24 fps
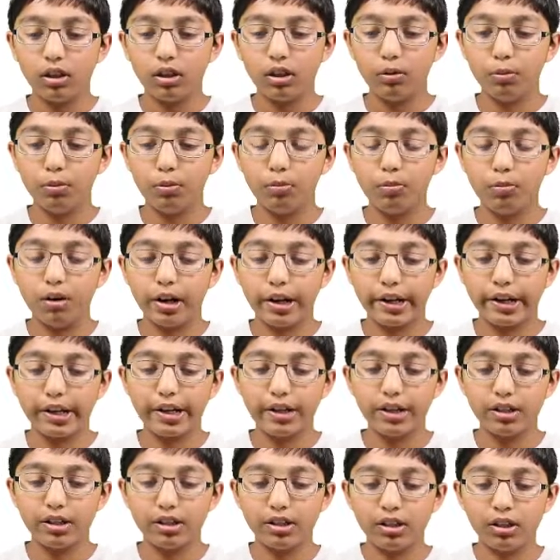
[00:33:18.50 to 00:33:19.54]
open
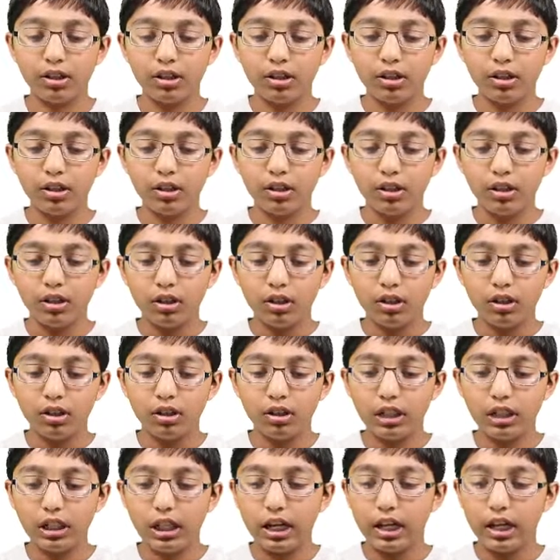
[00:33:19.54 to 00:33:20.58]
brackets
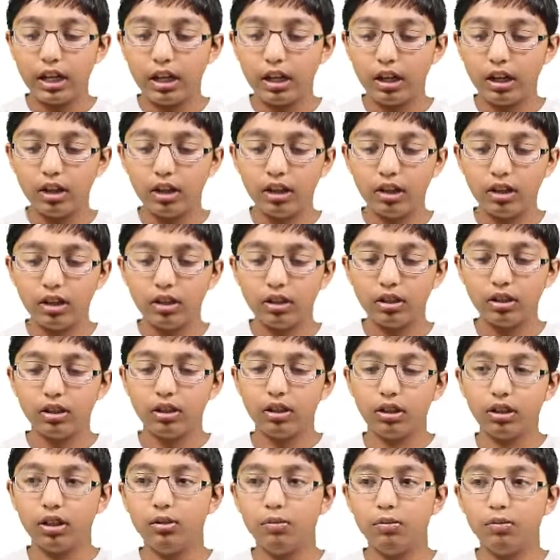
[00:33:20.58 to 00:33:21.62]
j
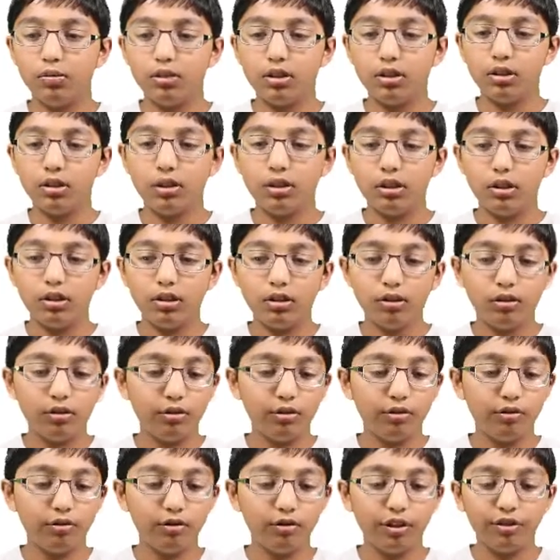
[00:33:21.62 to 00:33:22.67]
times
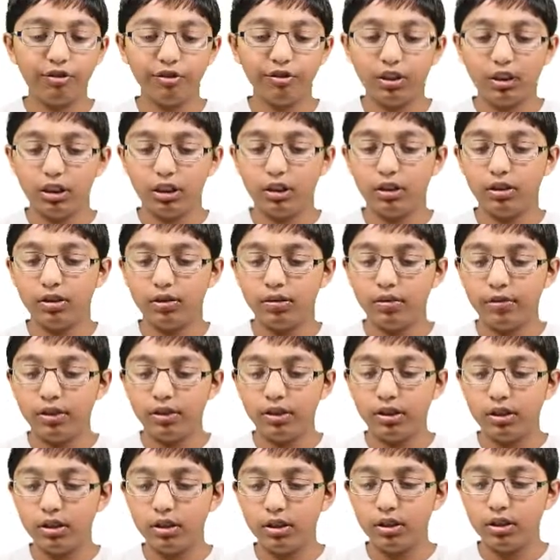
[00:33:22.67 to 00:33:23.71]
50
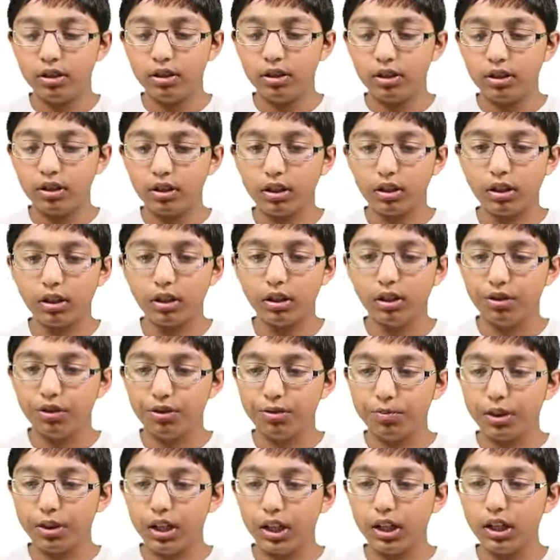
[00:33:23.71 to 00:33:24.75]

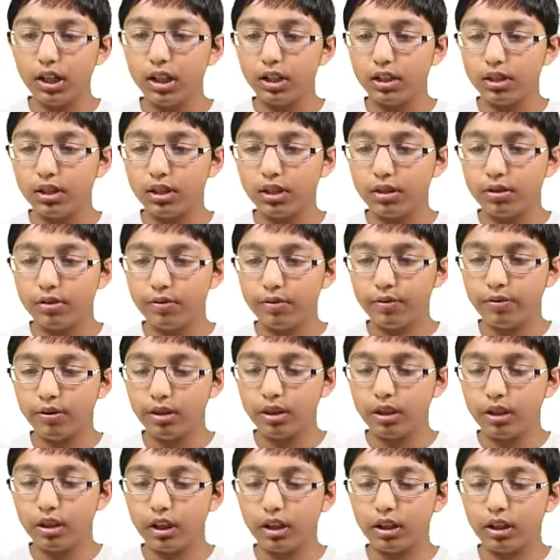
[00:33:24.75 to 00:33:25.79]
close brackets
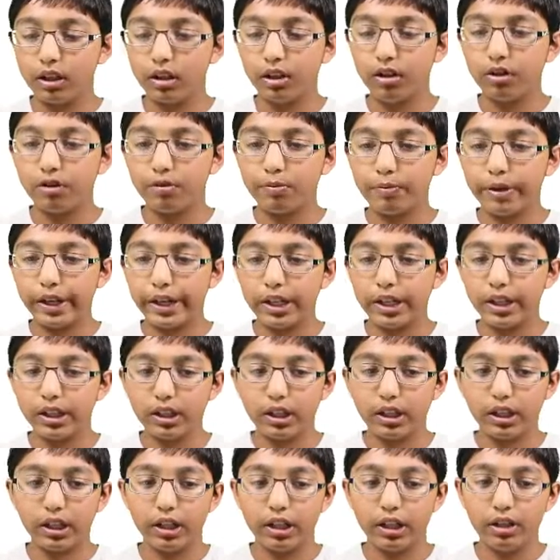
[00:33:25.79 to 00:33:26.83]
and then close
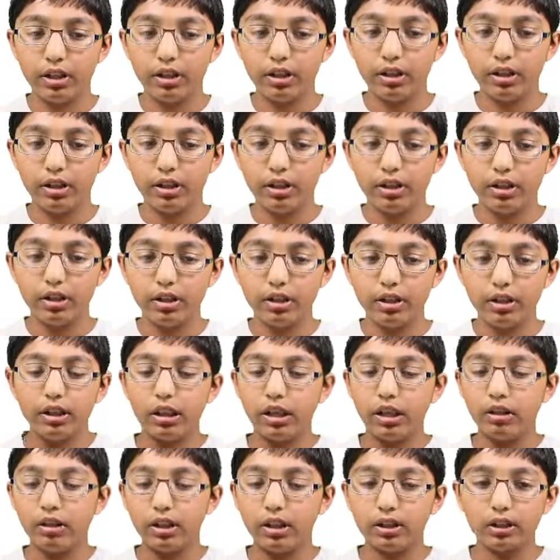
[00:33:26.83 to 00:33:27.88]
brackets again.
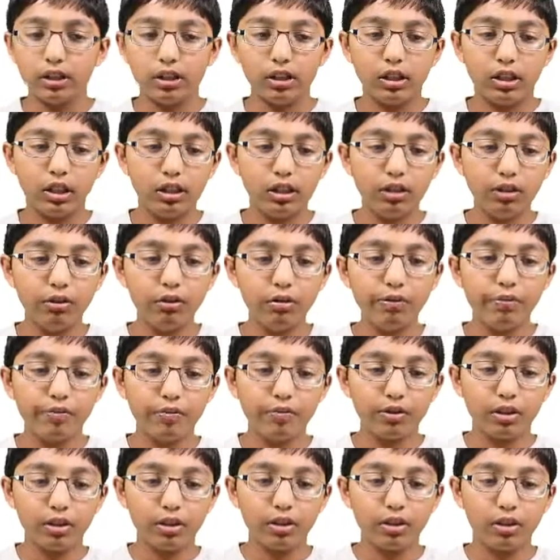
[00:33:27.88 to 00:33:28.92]
Now let's continue,
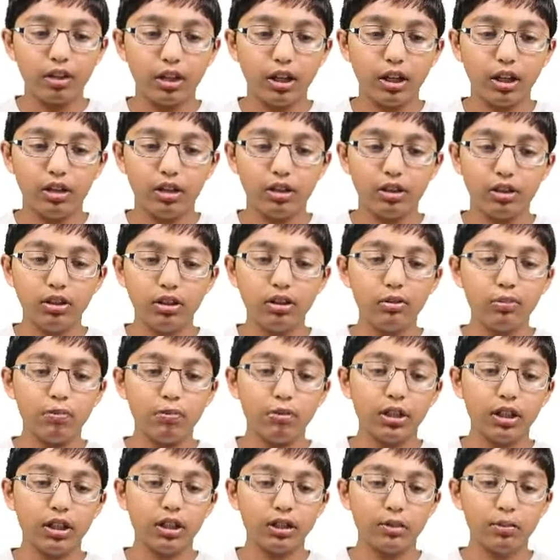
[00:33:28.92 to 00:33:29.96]
enter,
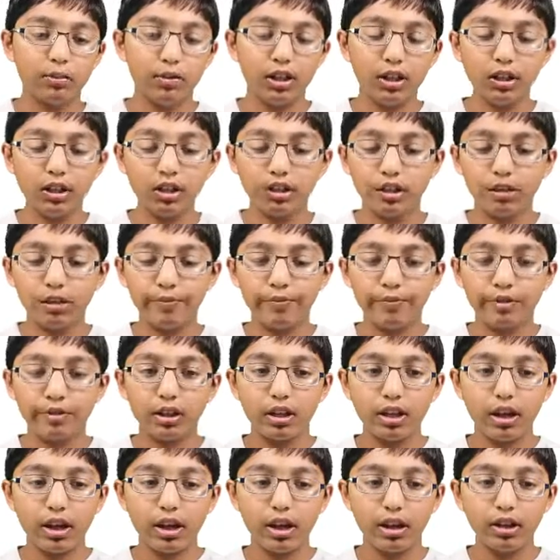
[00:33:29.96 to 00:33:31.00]
backspace,
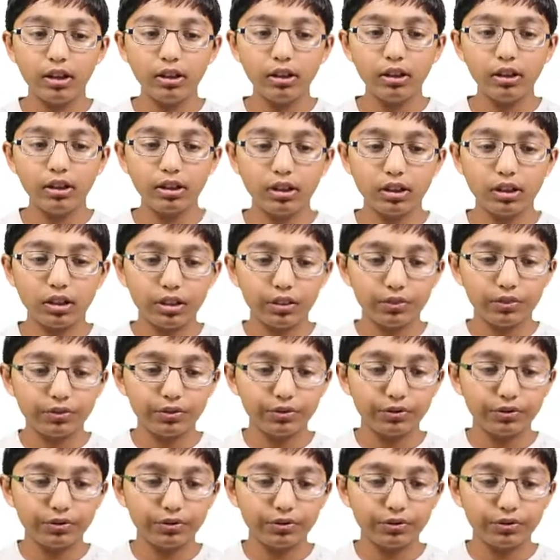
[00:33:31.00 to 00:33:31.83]
else,